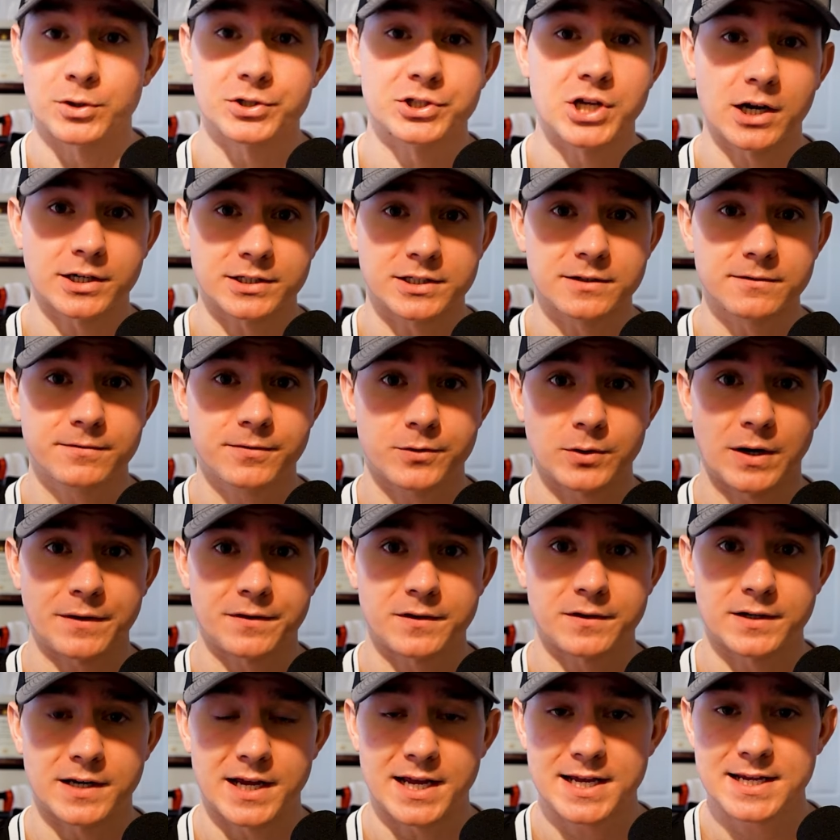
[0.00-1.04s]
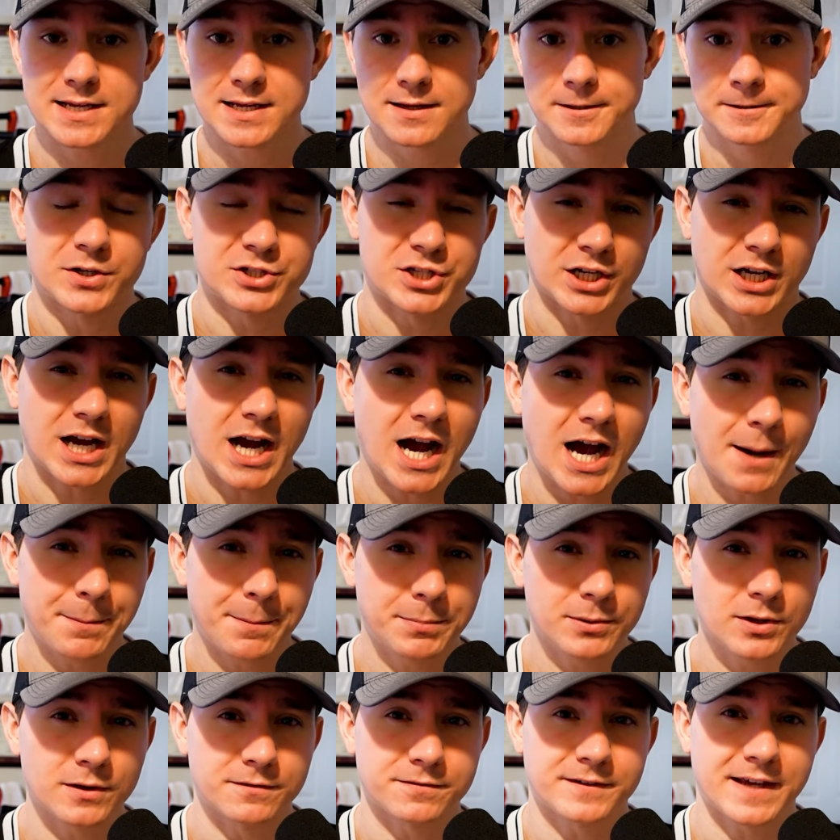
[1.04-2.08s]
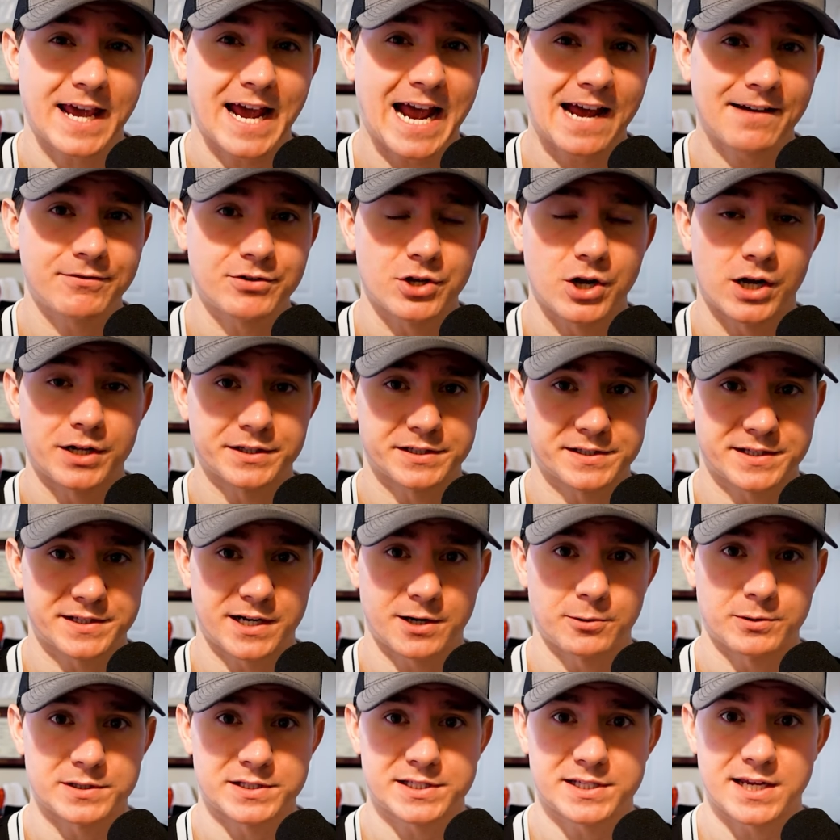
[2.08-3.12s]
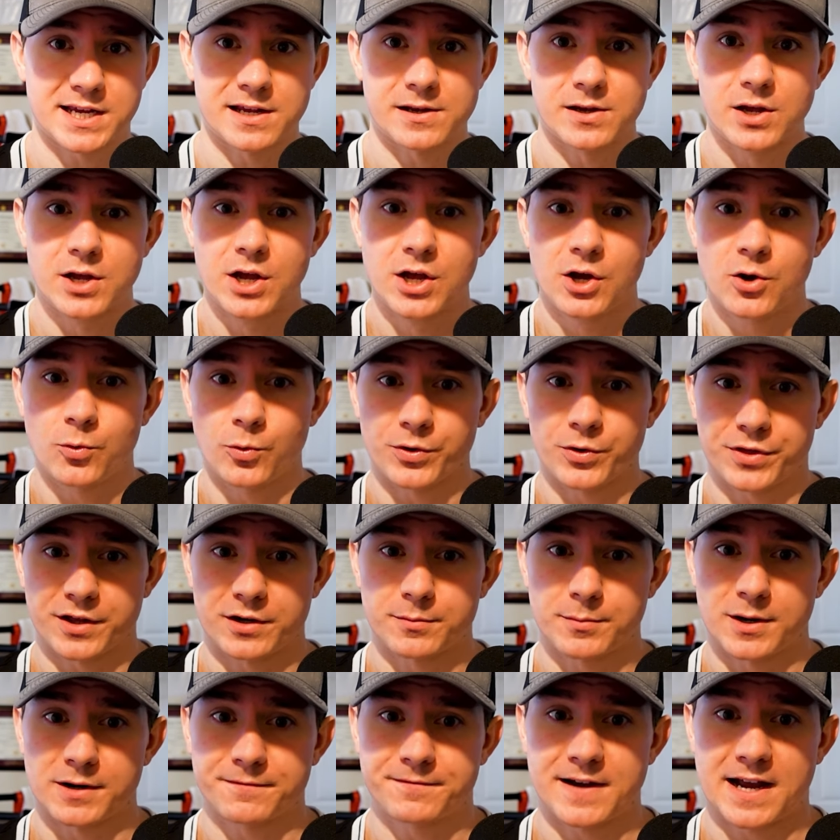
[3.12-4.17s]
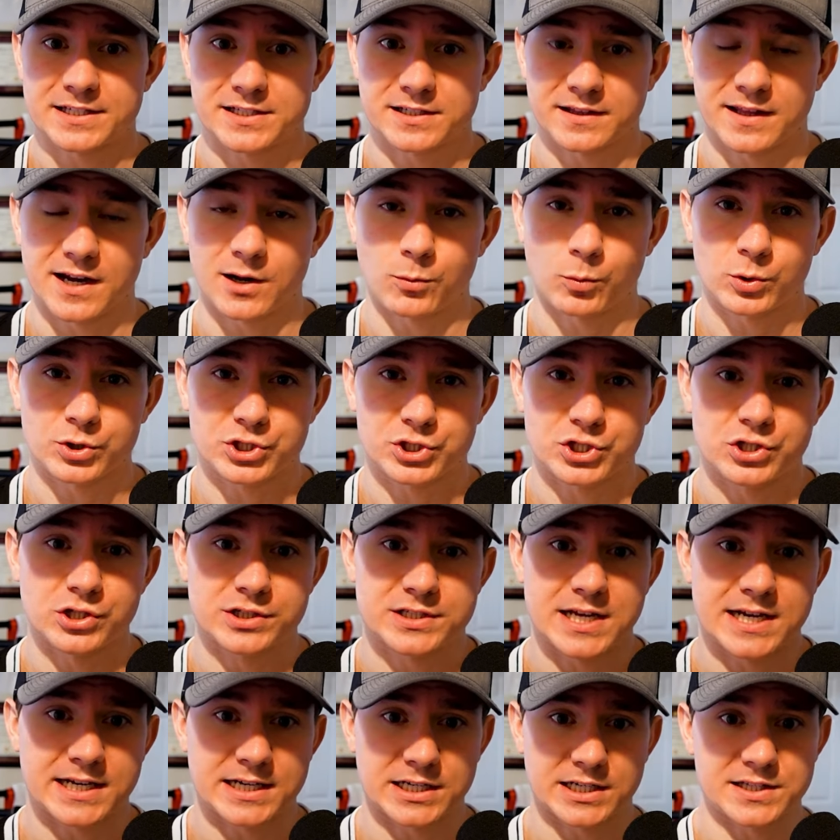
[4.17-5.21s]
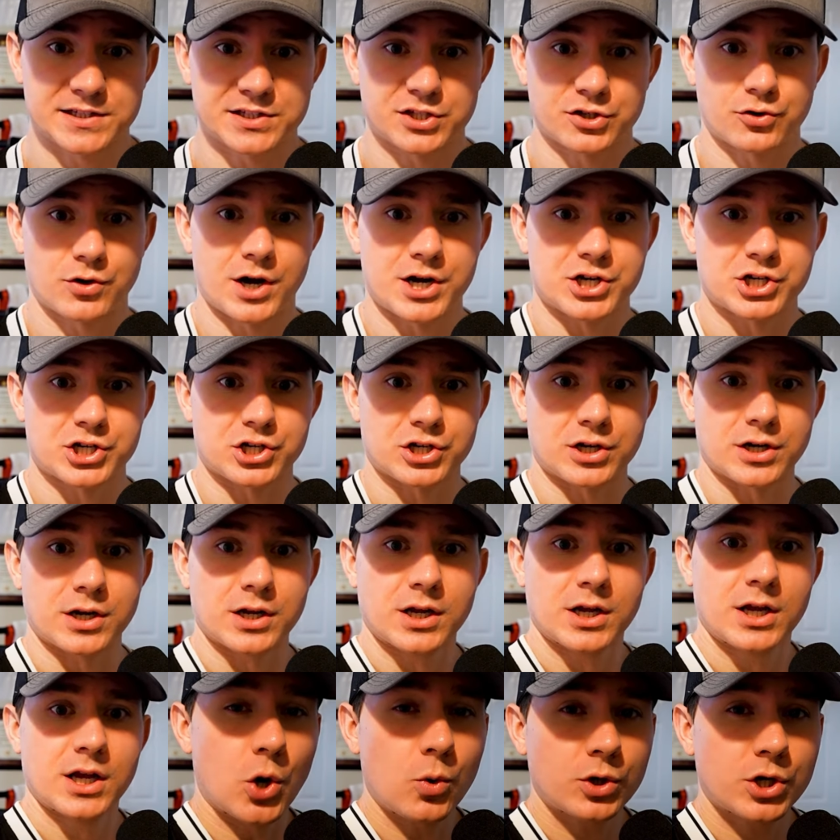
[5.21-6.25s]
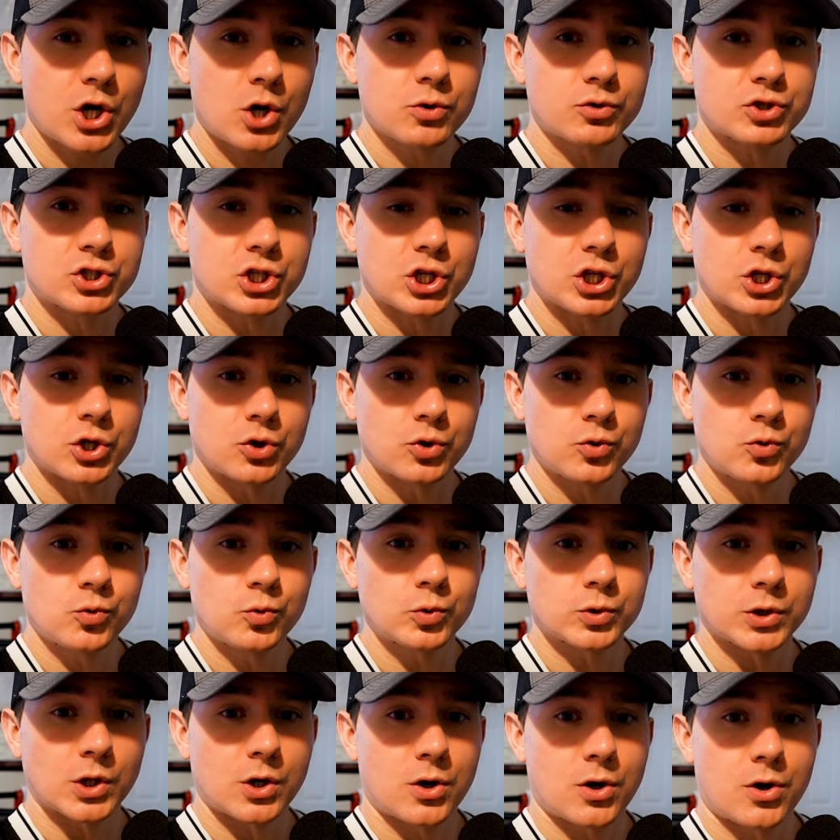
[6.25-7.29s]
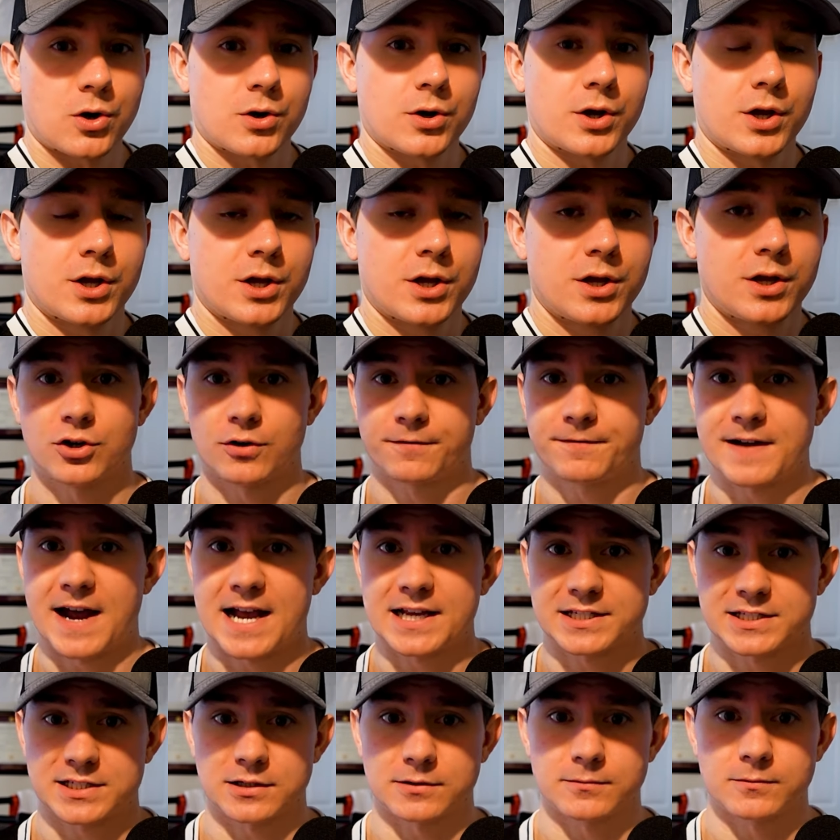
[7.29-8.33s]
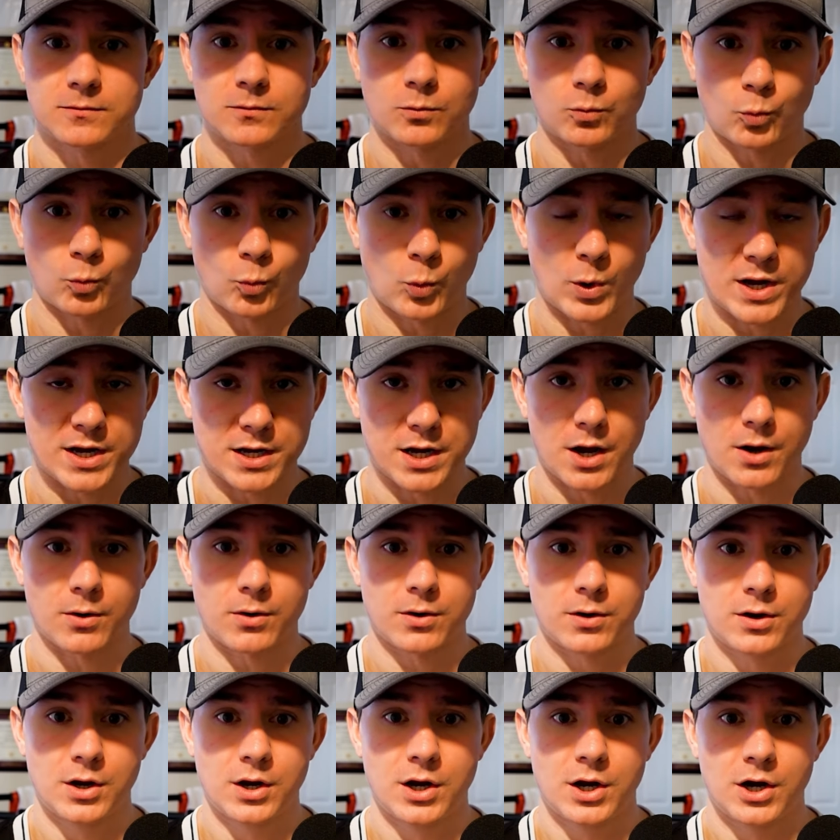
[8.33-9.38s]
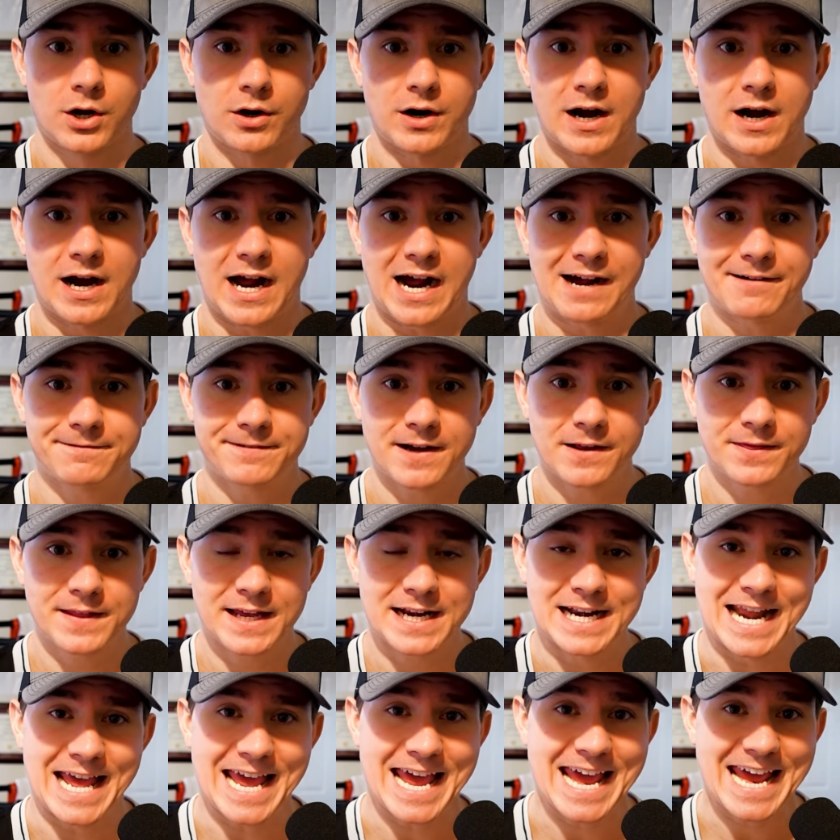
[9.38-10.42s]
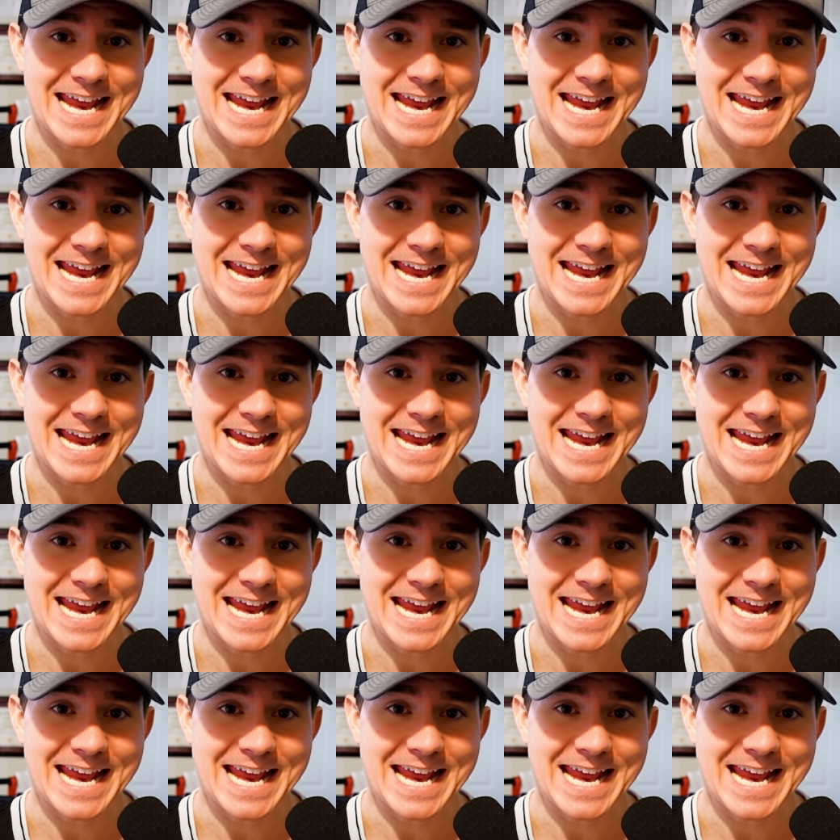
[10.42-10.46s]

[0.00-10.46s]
productive throughout the day. There's a couple of caveats that I would say with intermittent fasting that I want you to take into consideration. Don't go too long in your fasting window. Right, I found that an